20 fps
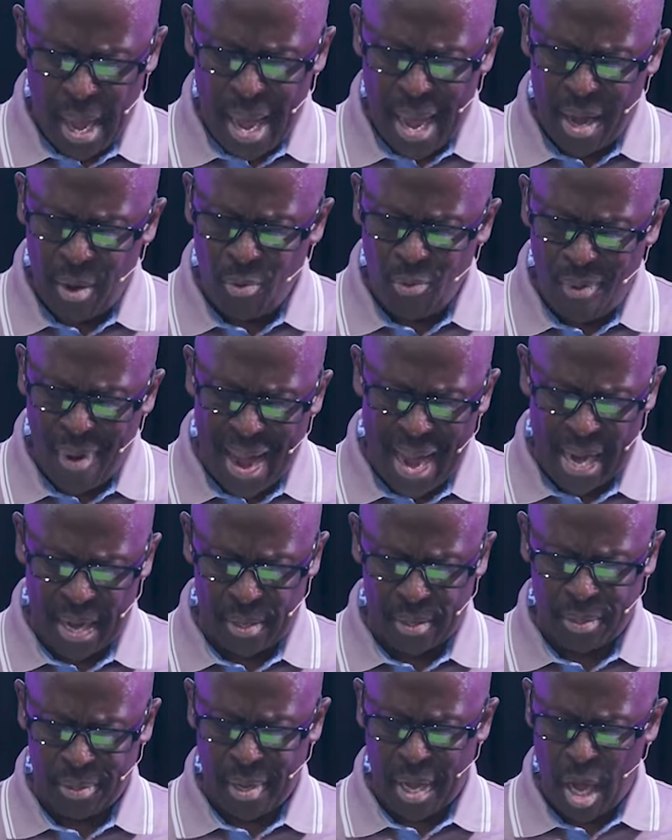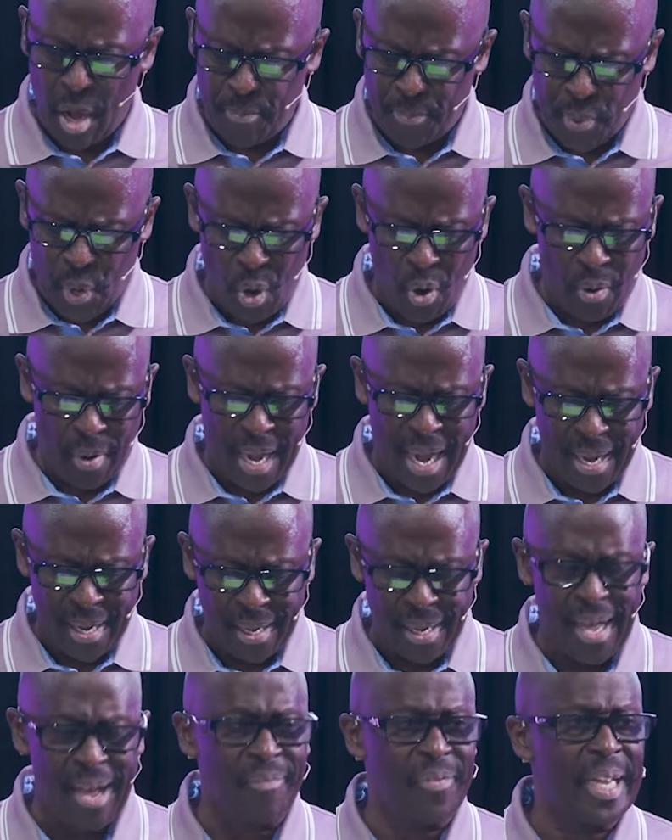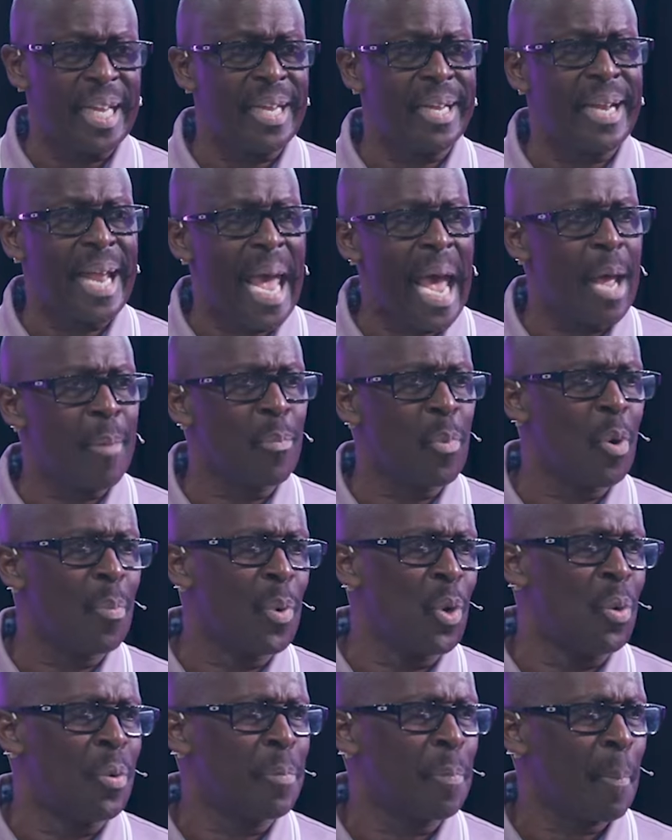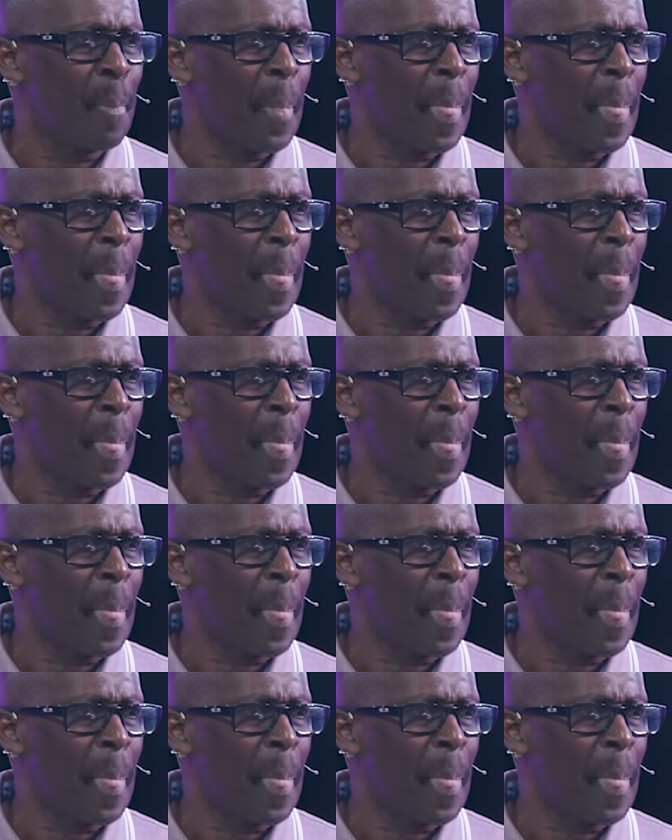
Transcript: And right and pure and lovely and admirable.